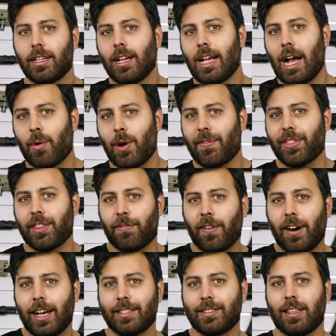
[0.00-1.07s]
however the
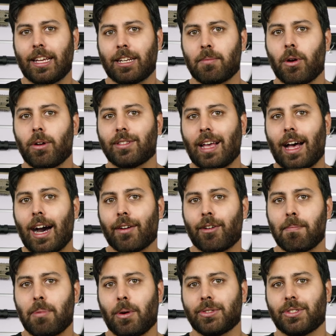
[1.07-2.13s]
fire select modes are
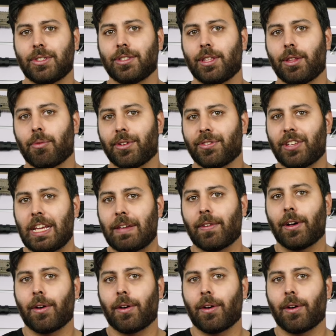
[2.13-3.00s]
embossed into the receiver